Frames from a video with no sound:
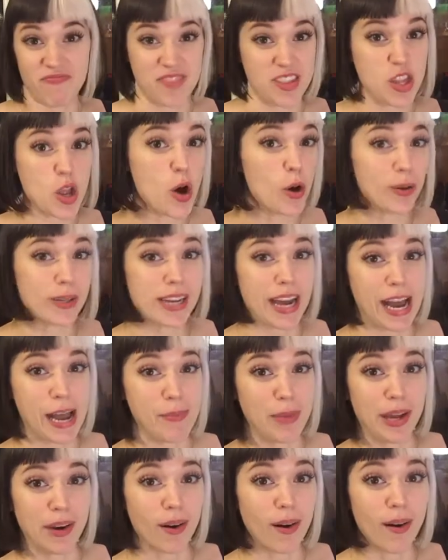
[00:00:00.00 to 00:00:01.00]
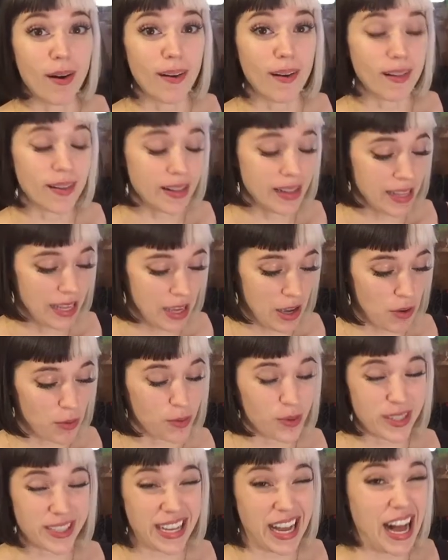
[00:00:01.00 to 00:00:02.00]
no time at all,
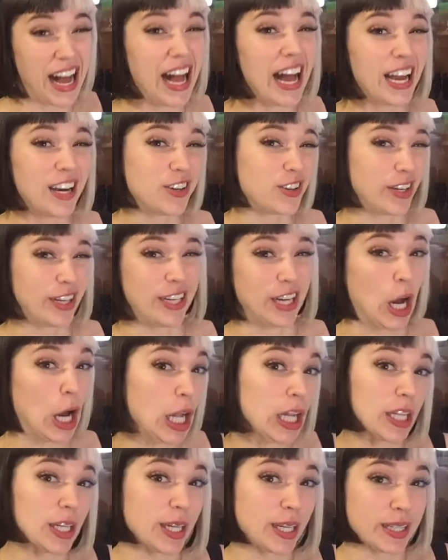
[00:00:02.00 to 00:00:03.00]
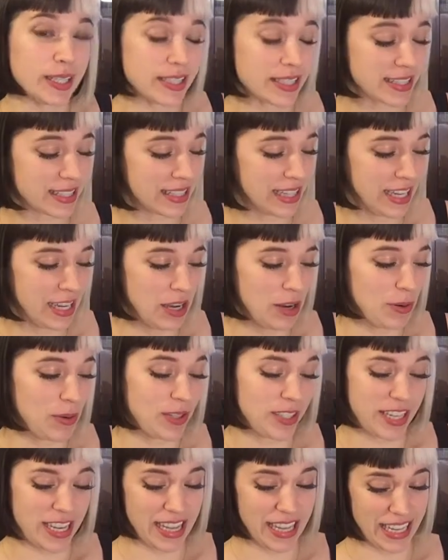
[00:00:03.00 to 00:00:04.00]
was a $100,
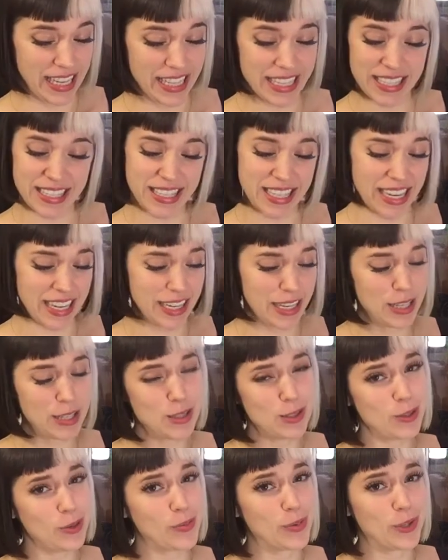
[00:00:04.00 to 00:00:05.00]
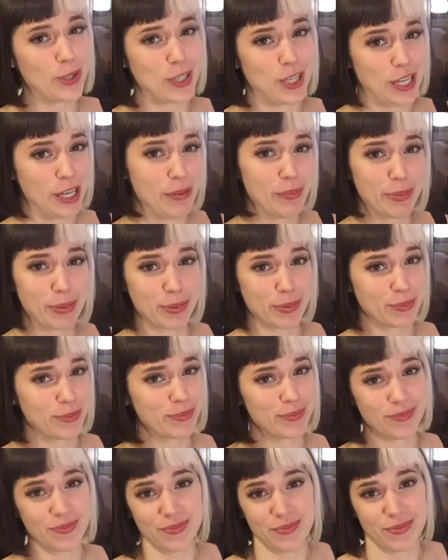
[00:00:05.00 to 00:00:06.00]
which I think is like super cheap
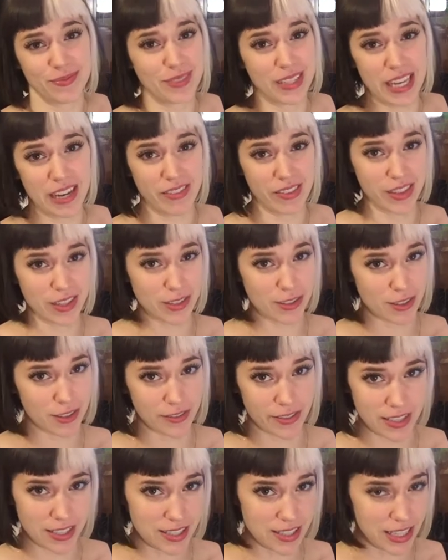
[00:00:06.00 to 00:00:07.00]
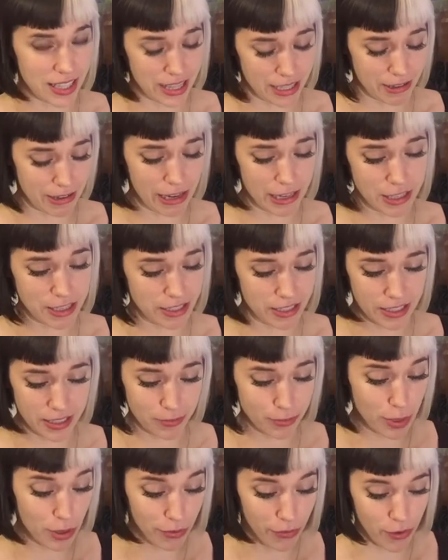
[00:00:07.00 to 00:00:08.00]
given the service that they're
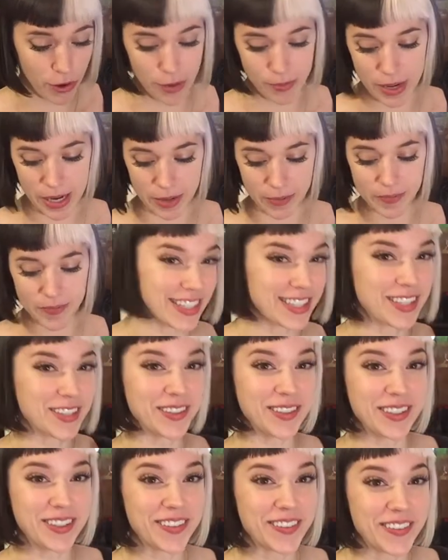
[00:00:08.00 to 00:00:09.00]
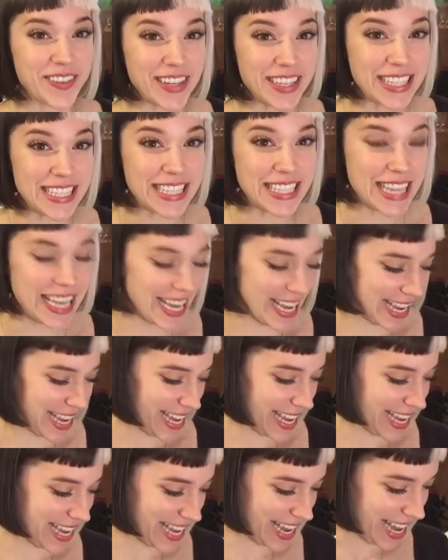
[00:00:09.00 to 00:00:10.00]
actually performing. So the first
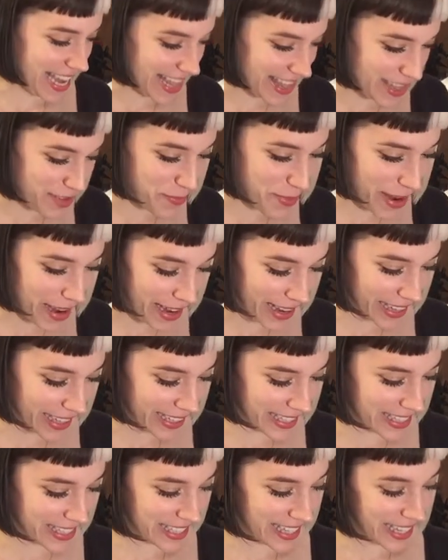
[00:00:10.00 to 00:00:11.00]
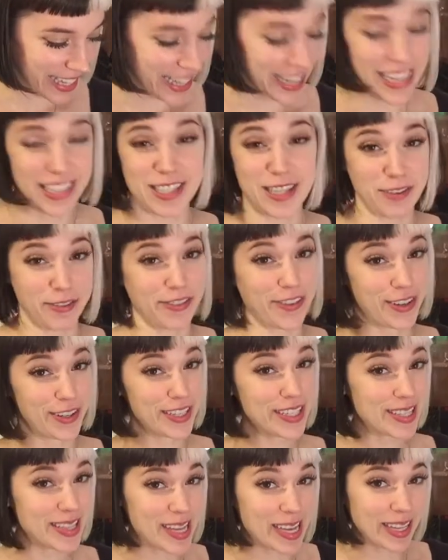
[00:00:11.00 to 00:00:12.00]
thing in the box is the
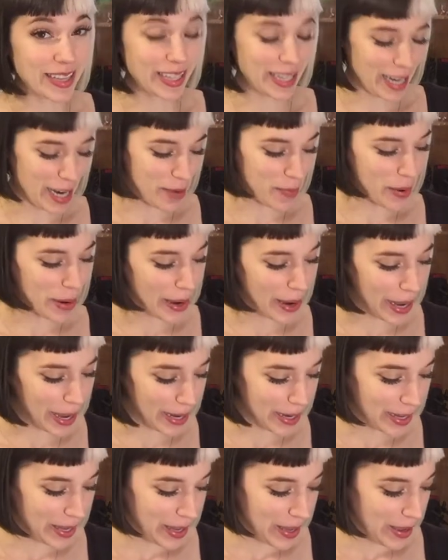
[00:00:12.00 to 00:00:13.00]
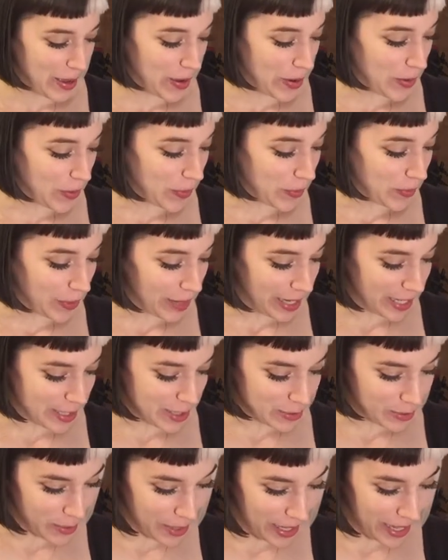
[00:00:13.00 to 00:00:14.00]
first thing that I bought,
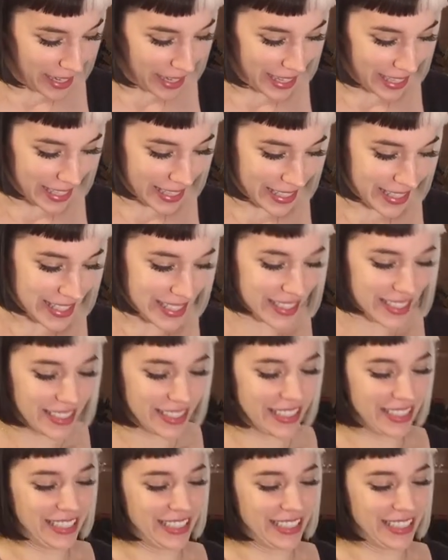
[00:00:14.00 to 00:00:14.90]
which was